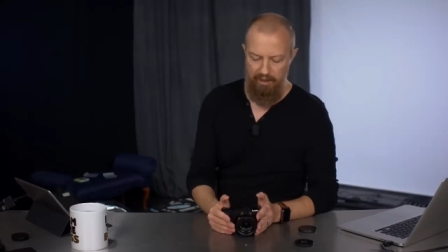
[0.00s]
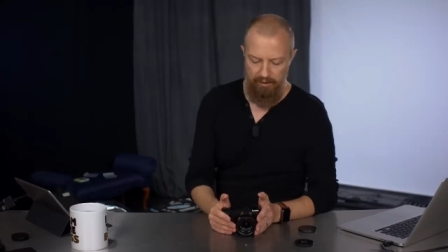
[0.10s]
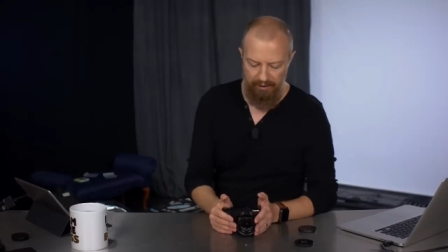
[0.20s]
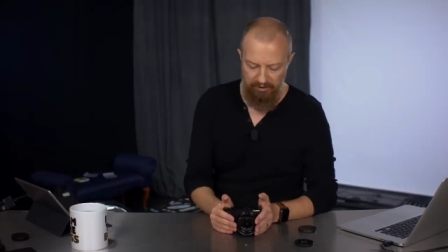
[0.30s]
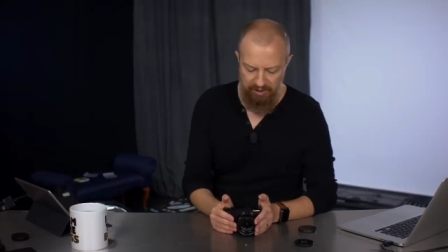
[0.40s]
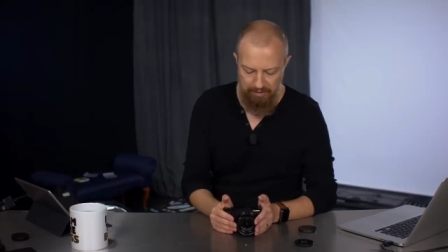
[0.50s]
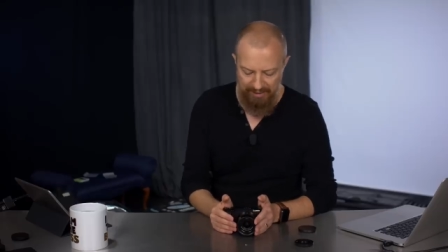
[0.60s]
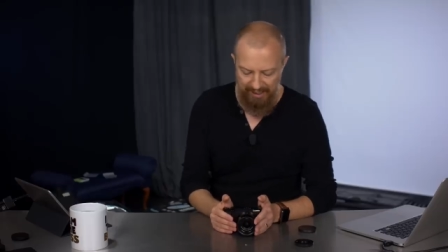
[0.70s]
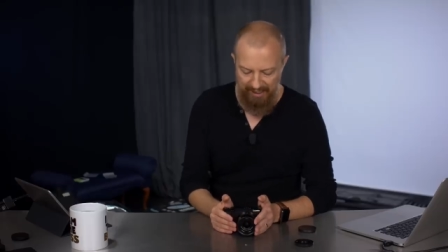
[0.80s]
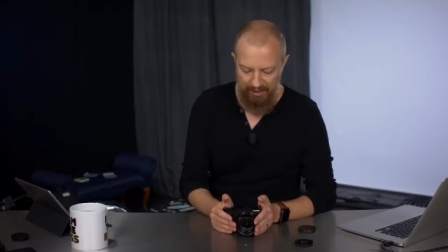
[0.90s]
Like I said in the
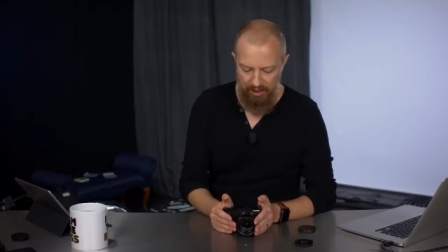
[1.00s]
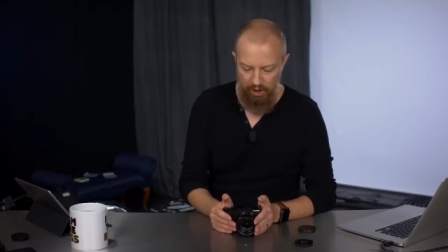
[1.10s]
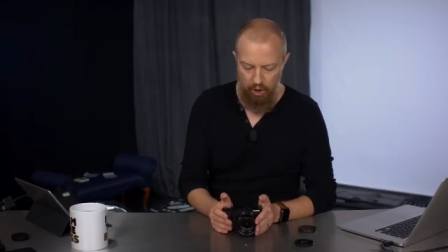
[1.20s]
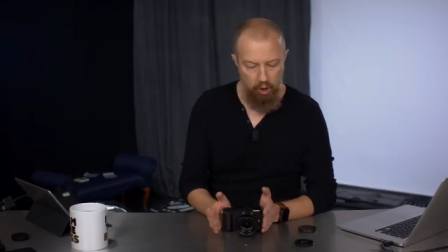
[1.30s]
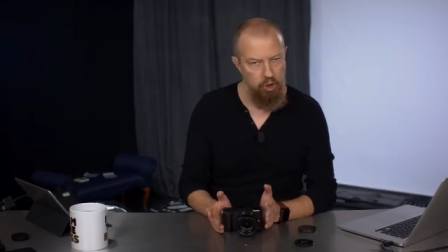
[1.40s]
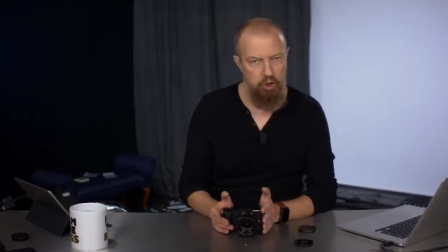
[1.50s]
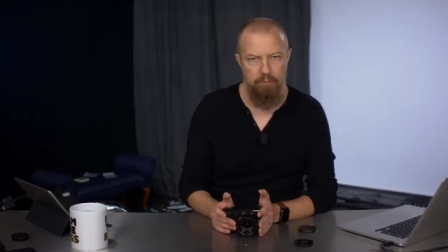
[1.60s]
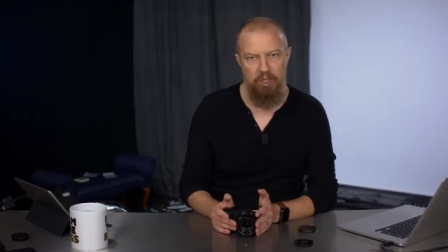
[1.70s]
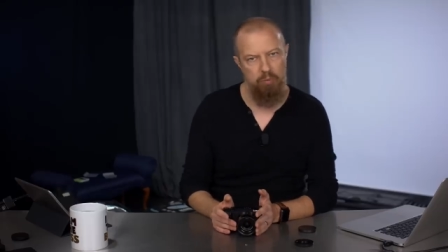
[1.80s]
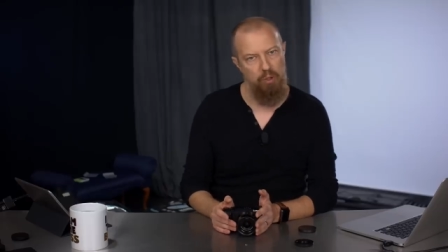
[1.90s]
beginning, you could do
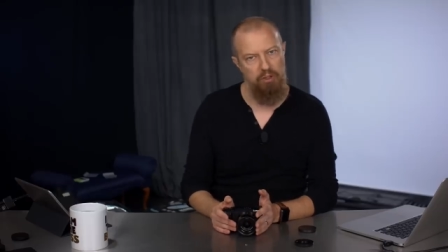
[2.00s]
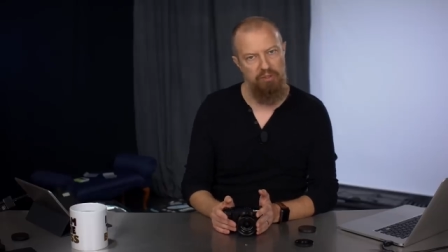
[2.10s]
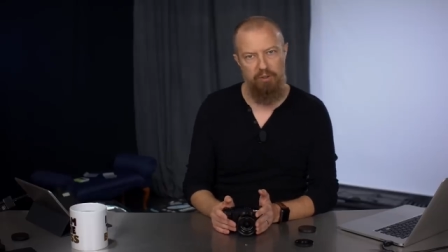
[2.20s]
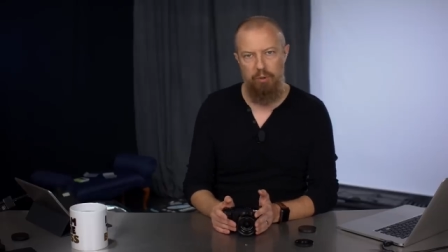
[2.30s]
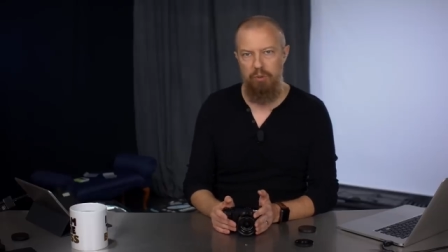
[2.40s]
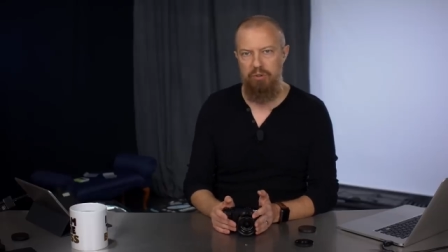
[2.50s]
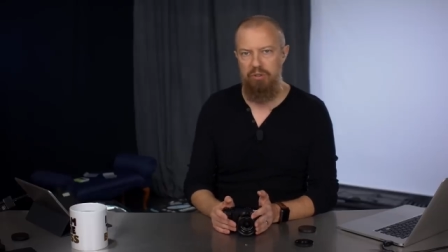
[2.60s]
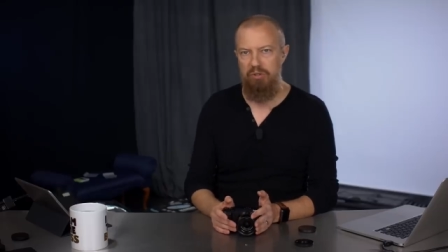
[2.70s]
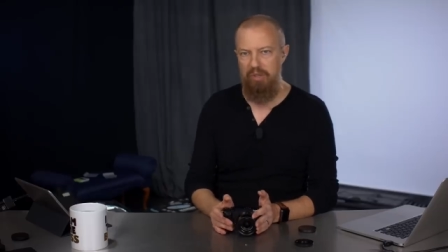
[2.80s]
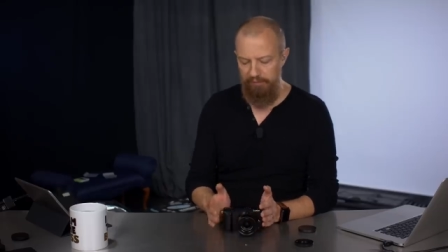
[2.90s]
much worse. If you
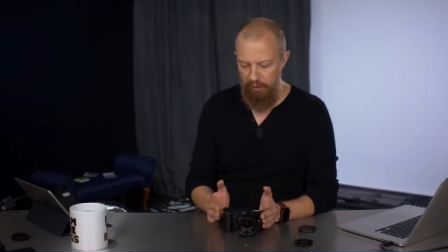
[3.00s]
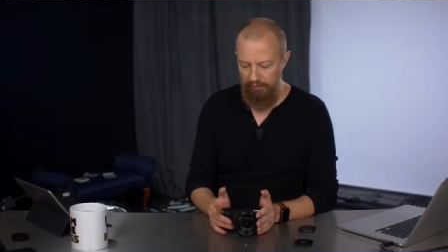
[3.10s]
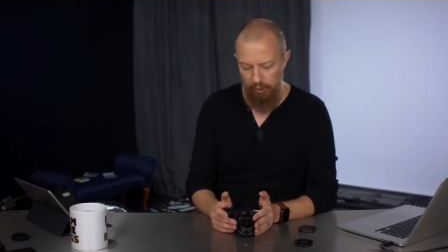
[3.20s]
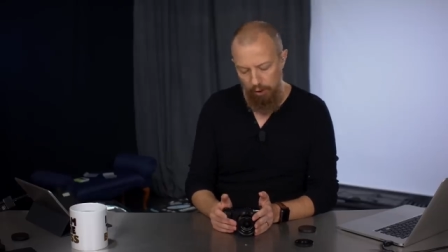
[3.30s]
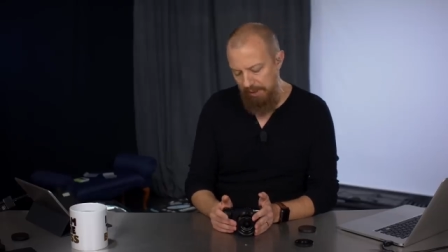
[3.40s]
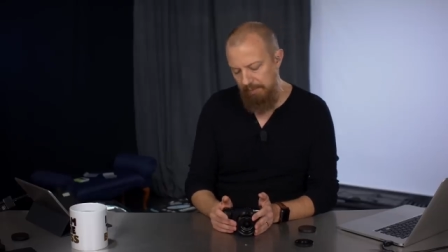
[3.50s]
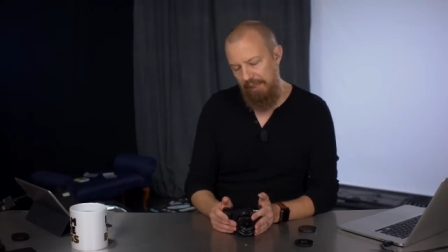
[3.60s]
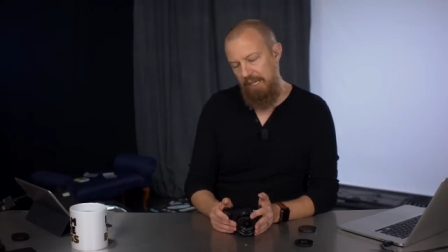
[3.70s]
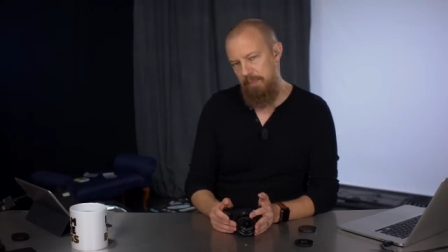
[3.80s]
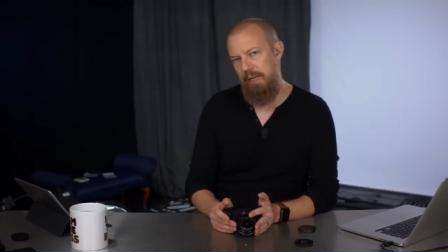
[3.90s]
if you have a little bit of
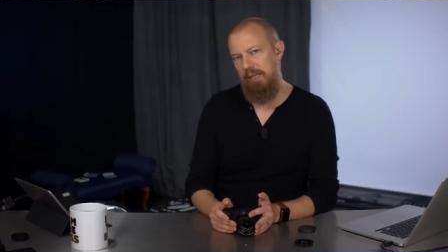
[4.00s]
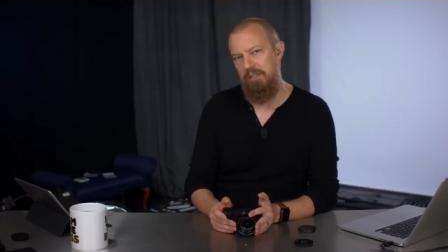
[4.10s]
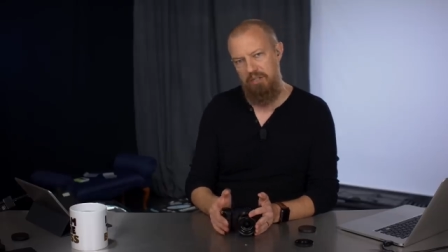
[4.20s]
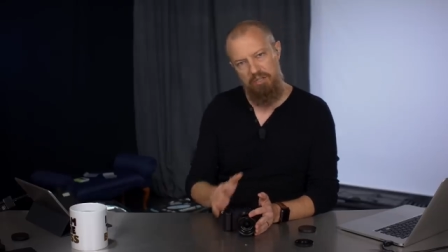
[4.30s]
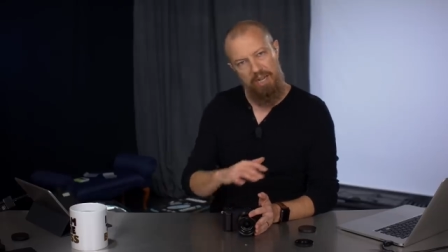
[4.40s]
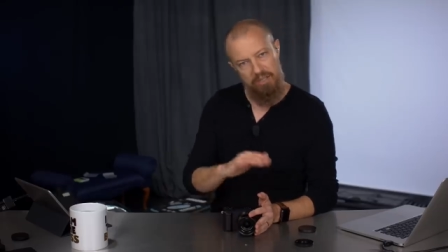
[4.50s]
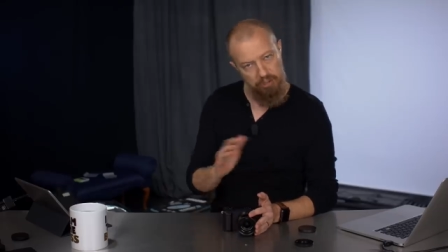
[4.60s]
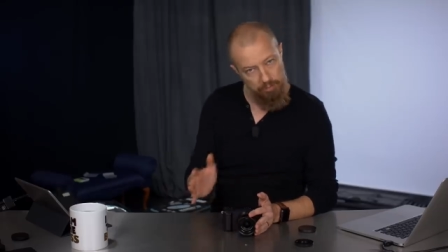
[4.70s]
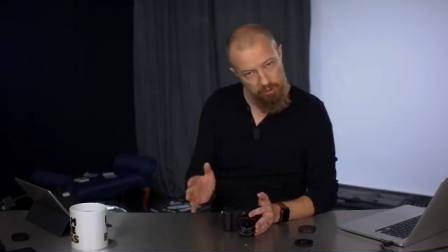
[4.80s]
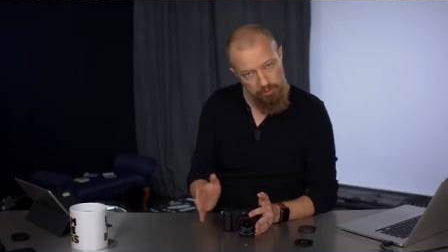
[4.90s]
money to spend, because it's not
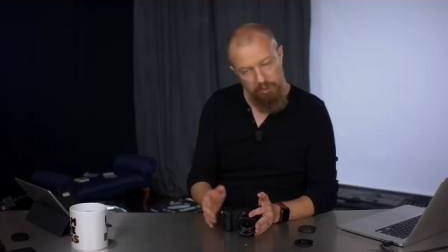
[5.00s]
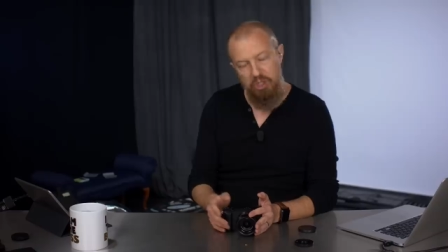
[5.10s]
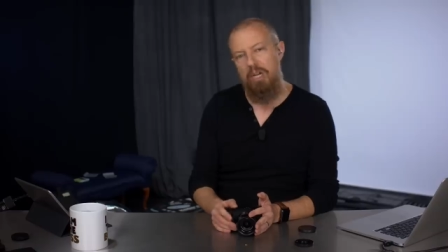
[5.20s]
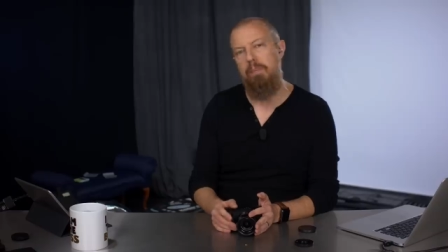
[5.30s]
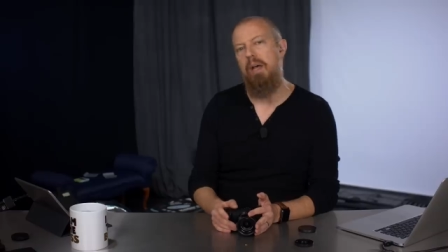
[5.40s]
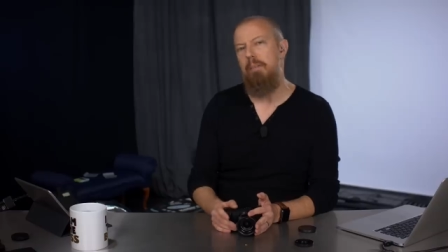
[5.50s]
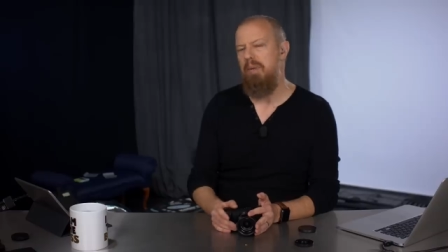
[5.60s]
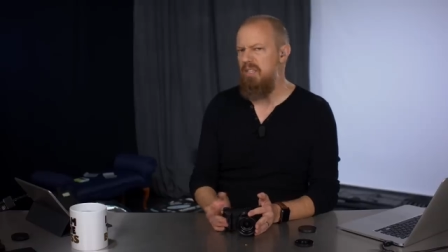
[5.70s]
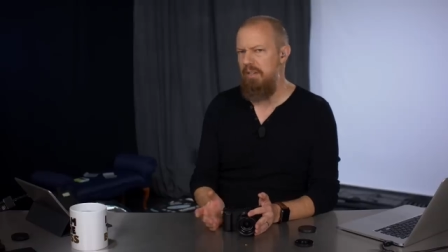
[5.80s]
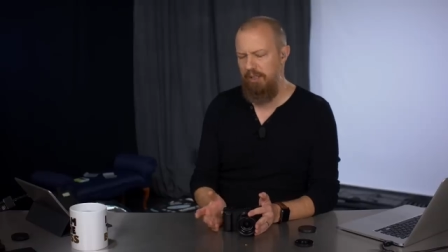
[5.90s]
super, super cheap,
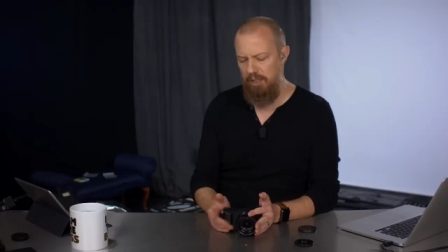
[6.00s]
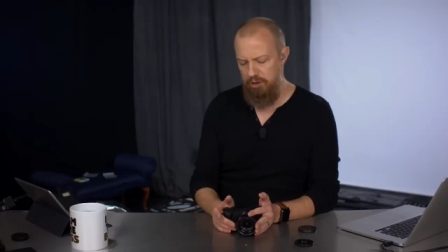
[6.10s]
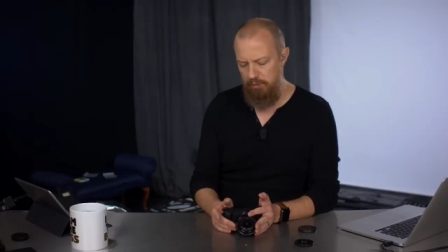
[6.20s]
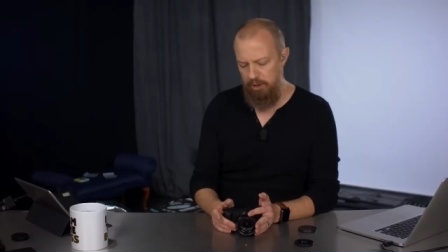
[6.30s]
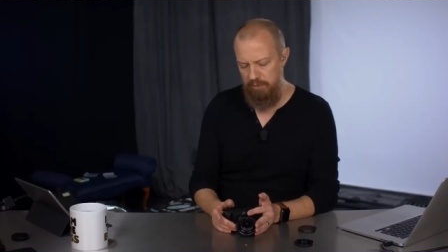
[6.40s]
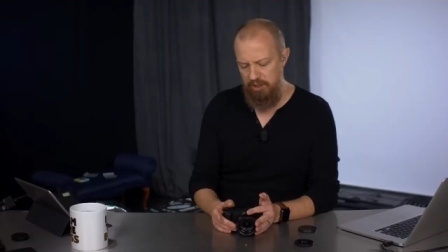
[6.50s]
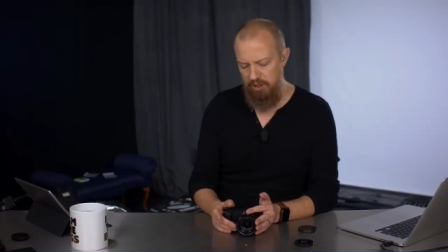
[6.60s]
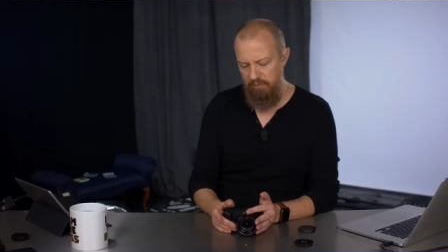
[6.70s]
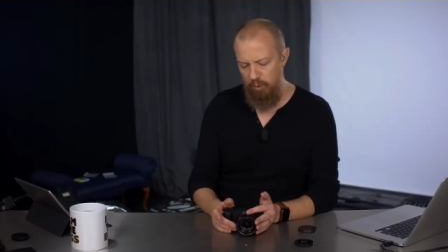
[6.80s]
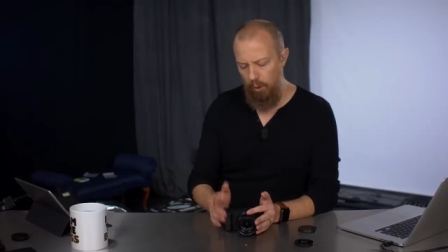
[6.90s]
but it's definitely not super
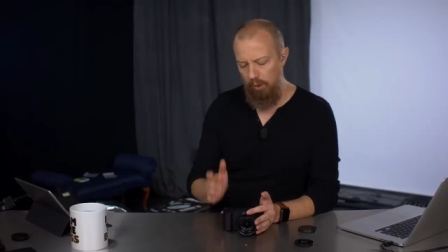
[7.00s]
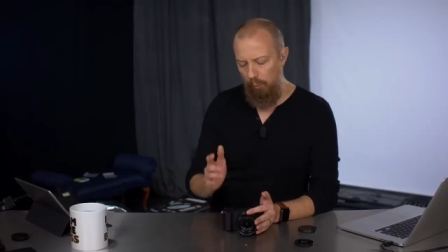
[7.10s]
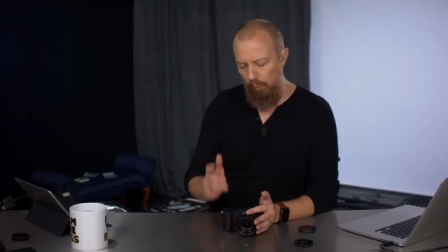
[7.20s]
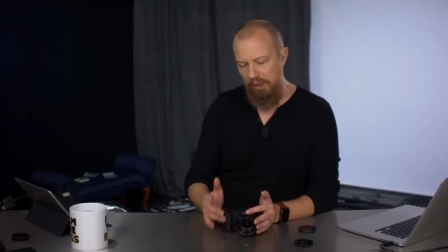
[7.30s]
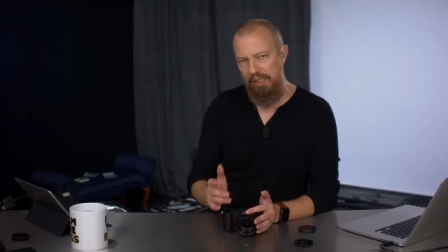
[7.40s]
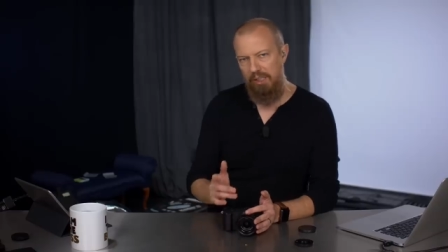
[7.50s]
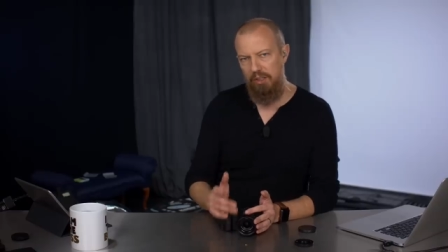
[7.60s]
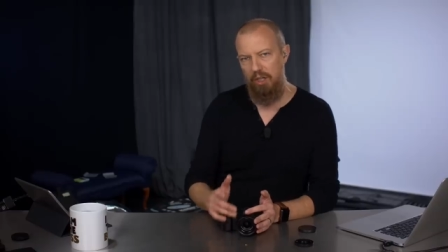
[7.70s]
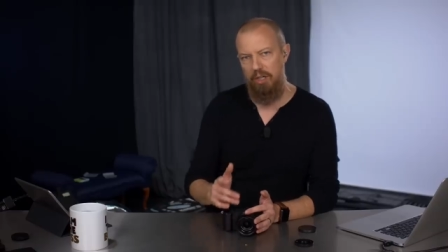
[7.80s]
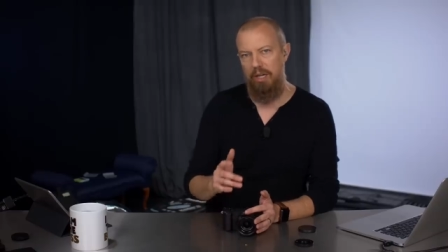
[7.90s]
expensive, you want a really
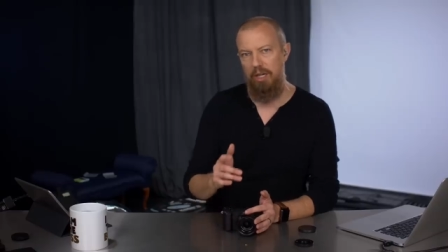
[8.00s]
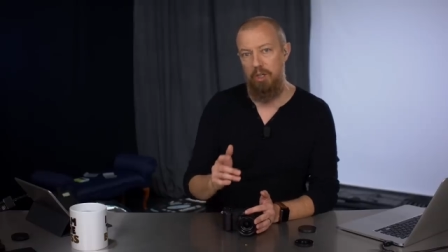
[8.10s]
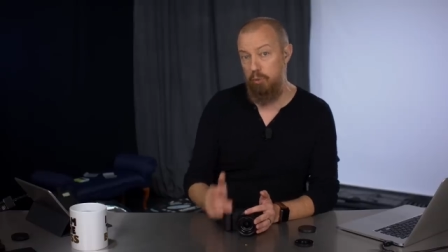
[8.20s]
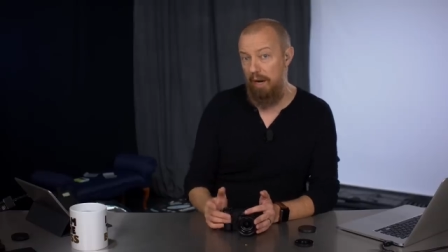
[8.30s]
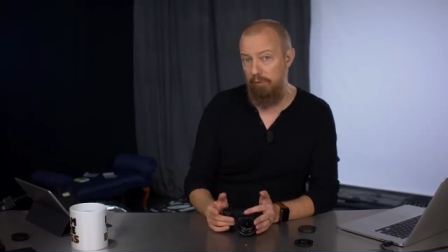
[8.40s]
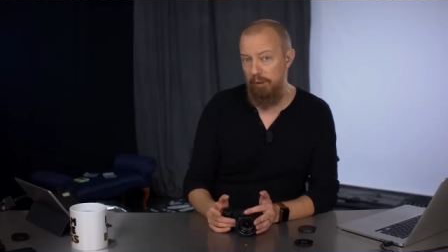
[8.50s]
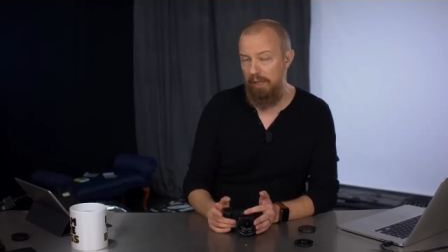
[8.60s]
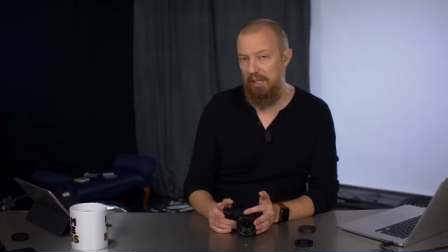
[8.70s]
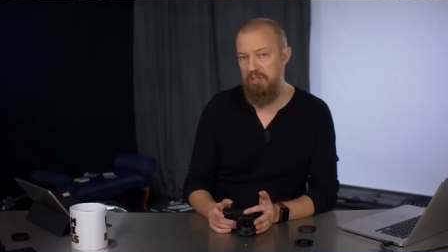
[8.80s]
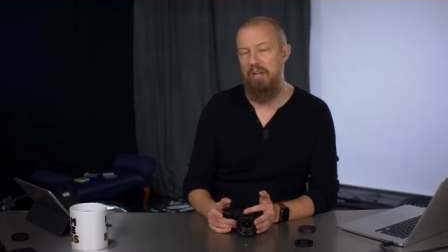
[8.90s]
good travel
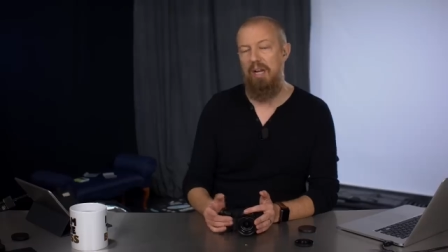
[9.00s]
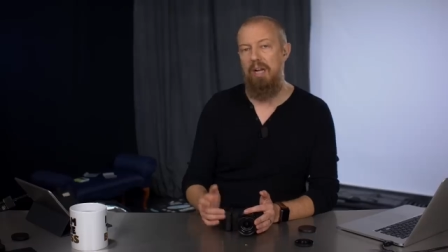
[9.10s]
lens.